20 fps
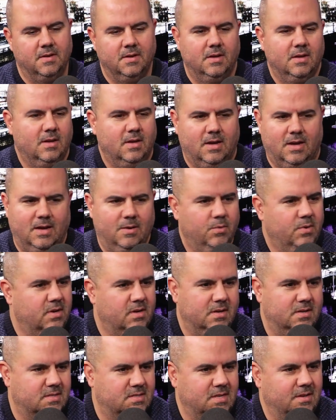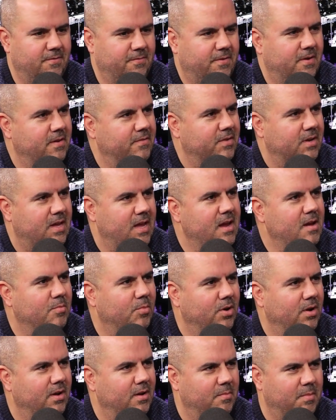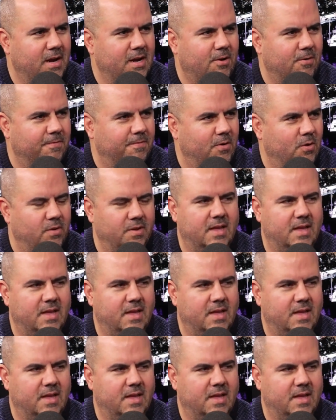I wanted to sit in front of a camera and a microphone.